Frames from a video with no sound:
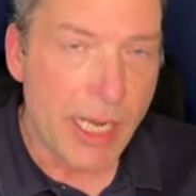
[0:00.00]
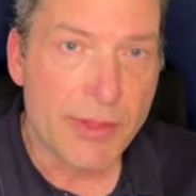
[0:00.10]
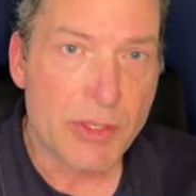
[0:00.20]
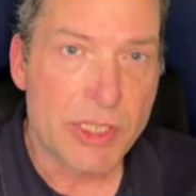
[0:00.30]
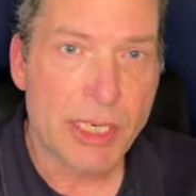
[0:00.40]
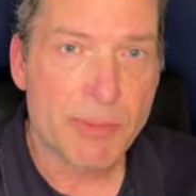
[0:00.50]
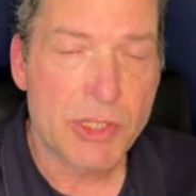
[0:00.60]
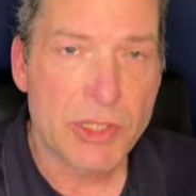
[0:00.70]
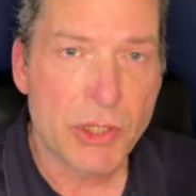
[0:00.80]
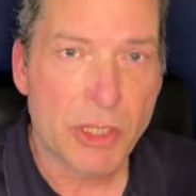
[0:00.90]
There's some
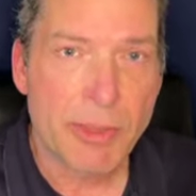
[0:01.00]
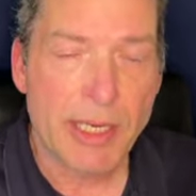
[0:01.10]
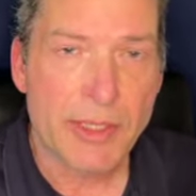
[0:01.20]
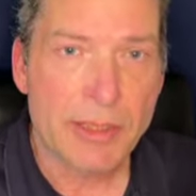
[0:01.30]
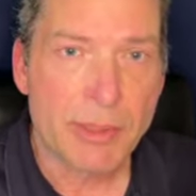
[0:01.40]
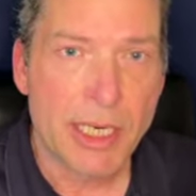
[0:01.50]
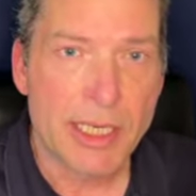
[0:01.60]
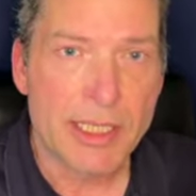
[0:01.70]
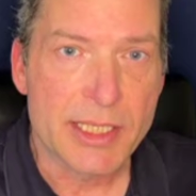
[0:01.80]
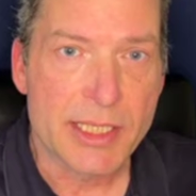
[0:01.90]
concern about the
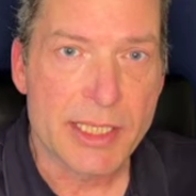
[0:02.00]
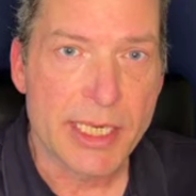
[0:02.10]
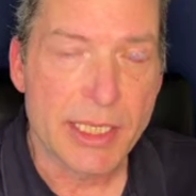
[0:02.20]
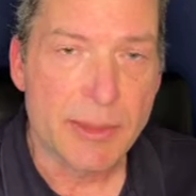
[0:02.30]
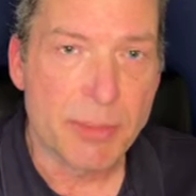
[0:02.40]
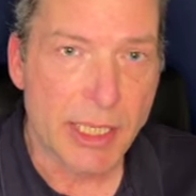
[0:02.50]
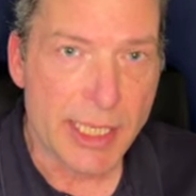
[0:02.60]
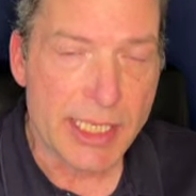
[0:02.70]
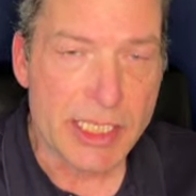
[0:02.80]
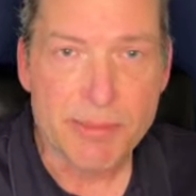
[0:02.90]
appliance staying in
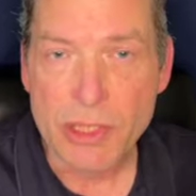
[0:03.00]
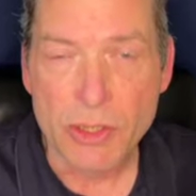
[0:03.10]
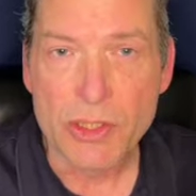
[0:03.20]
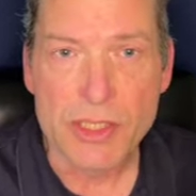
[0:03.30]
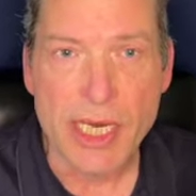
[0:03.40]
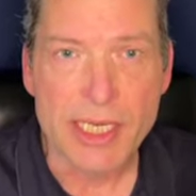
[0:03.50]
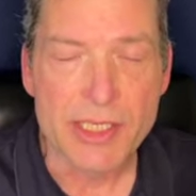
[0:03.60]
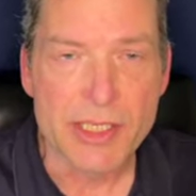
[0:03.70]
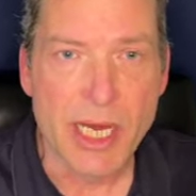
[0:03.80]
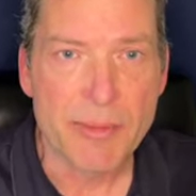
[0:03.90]
place because,
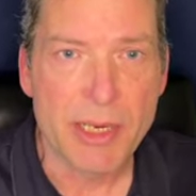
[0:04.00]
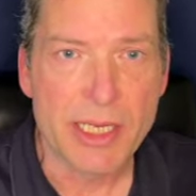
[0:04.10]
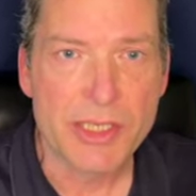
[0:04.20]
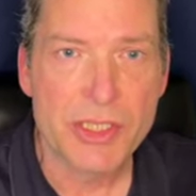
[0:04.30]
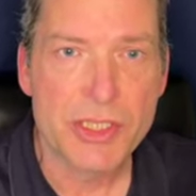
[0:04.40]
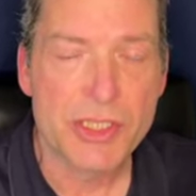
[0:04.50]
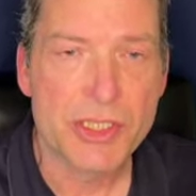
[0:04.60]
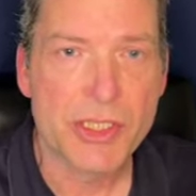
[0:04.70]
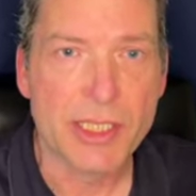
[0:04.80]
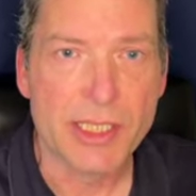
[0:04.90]
as I
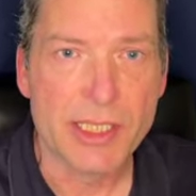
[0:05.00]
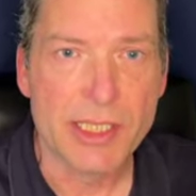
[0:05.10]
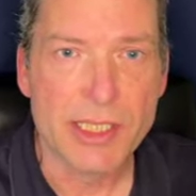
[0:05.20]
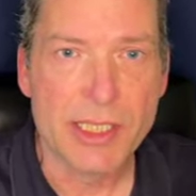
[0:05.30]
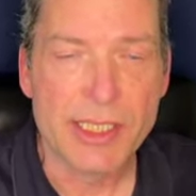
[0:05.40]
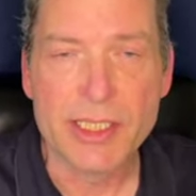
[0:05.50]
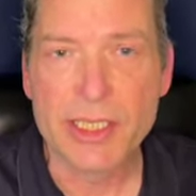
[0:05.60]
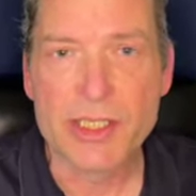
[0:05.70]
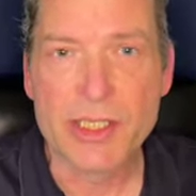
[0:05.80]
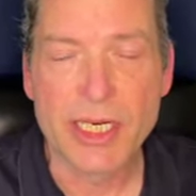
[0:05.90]
mentioned, it
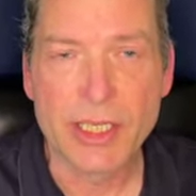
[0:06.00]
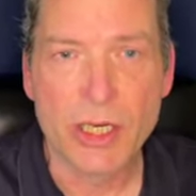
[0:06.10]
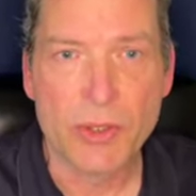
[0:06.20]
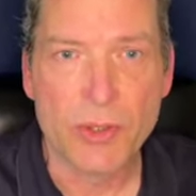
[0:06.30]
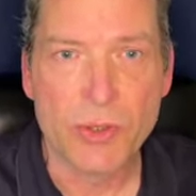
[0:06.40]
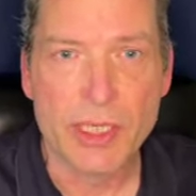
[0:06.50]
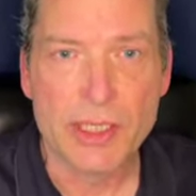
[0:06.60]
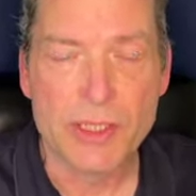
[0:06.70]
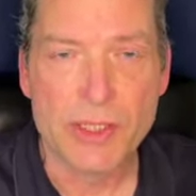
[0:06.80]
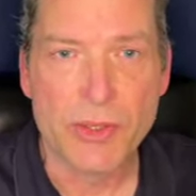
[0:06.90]
does not go
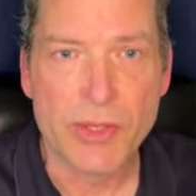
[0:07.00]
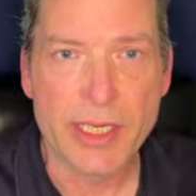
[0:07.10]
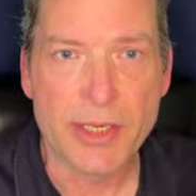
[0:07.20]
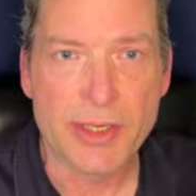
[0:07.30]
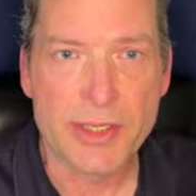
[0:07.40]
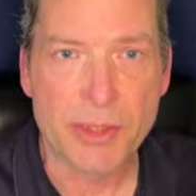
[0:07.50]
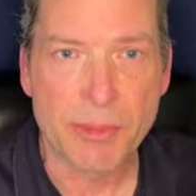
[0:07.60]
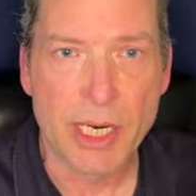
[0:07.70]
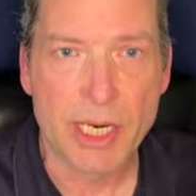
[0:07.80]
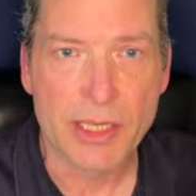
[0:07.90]
into the
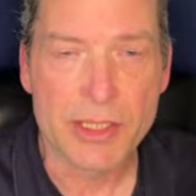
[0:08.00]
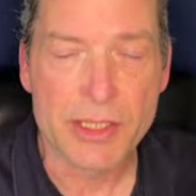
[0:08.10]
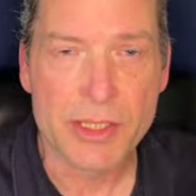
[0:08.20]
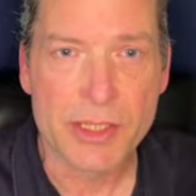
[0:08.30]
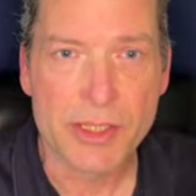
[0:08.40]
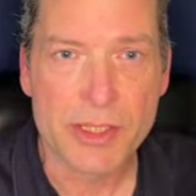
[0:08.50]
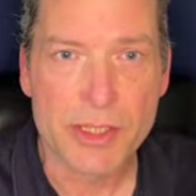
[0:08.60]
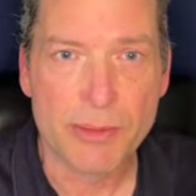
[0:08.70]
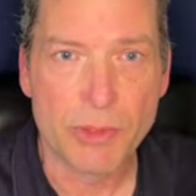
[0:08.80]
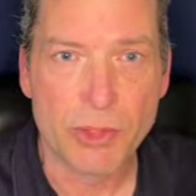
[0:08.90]

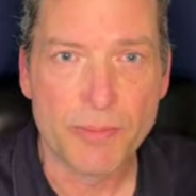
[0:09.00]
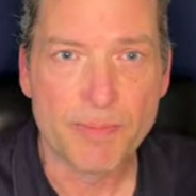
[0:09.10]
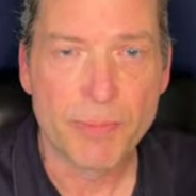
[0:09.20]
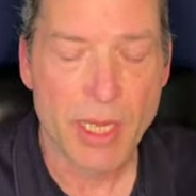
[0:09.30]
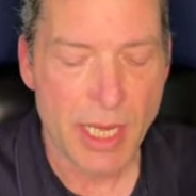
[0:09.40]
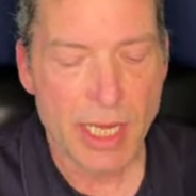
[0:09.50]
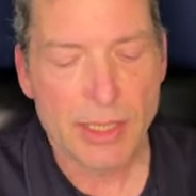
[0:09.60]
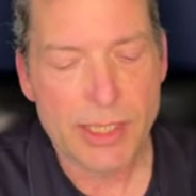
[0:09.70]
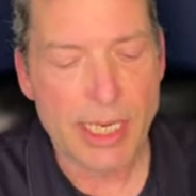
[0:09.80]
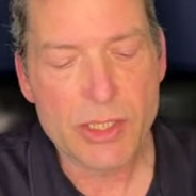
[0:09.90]
interproximal.
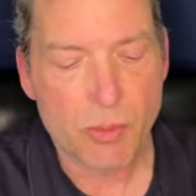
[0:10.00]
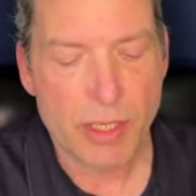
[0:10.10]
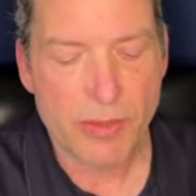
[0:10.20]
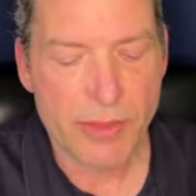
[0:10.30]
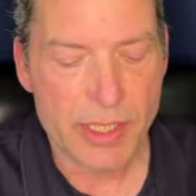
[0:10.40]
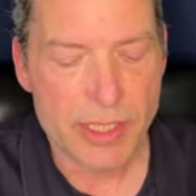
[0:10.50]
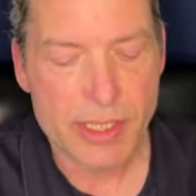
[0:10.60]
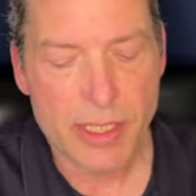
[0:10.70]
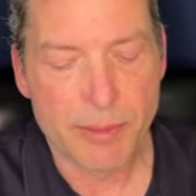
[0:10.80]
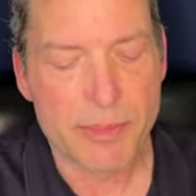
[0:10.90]
That's where
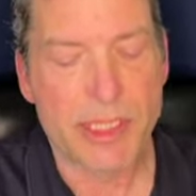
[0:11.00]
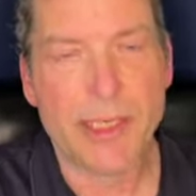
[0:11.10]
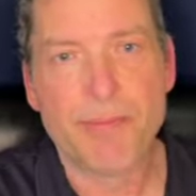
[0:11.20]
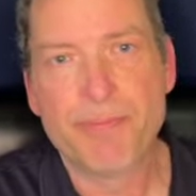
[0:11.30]
this comes in,